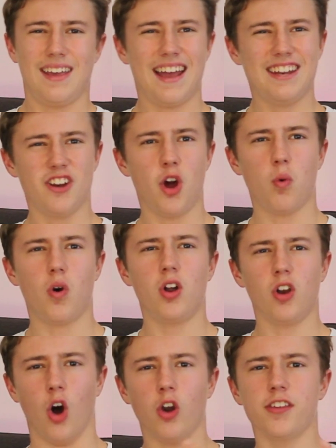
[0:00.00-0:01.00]
And you know
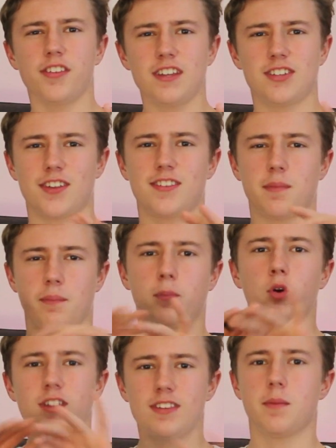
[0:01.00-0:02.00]
what, honestly just
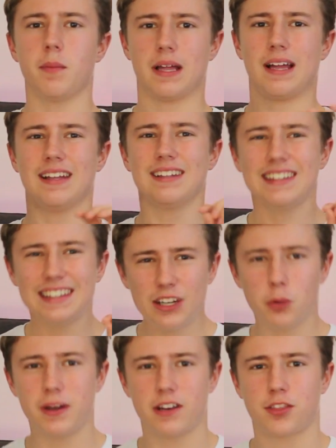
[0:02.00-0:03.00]
putting a
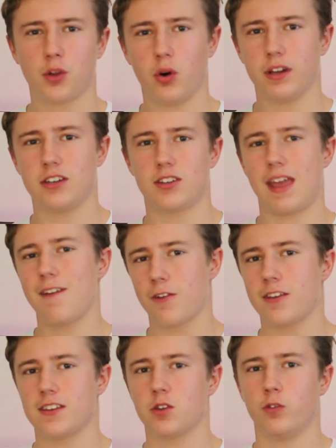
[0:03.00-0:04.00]
little bit of thought into
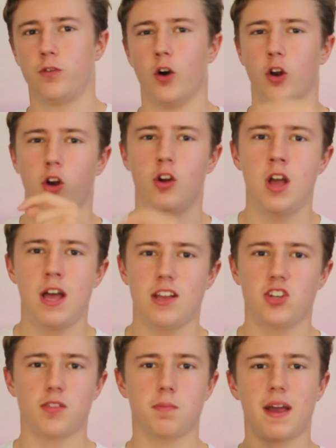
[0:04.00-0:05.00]
every single photo
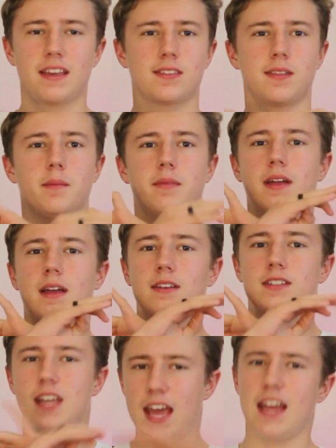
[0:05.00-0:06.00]
just makes them
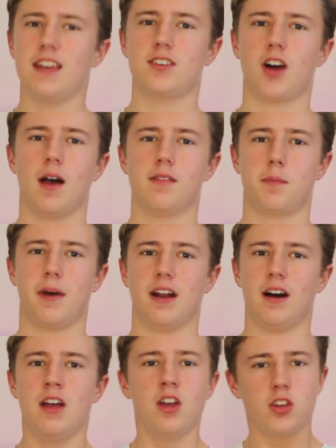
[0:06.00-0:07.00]
10 times
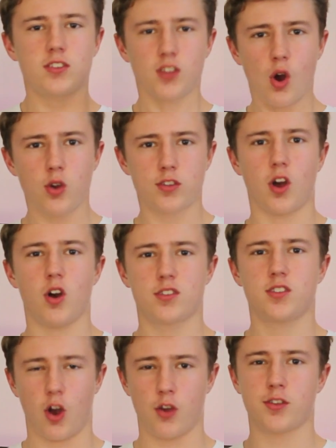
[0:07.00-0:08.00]
better, so
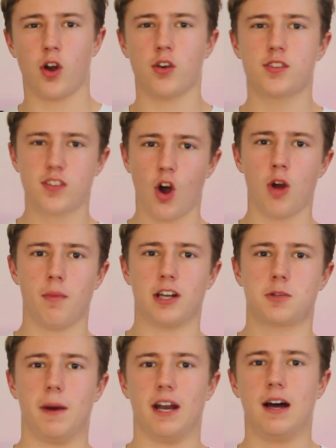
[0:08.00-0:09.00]

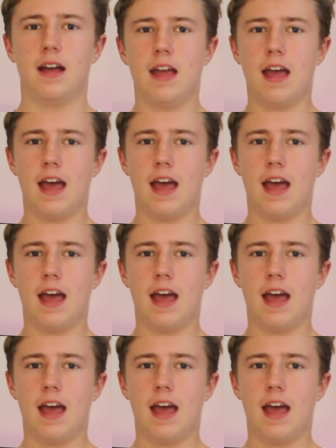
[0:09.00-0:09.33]
much better.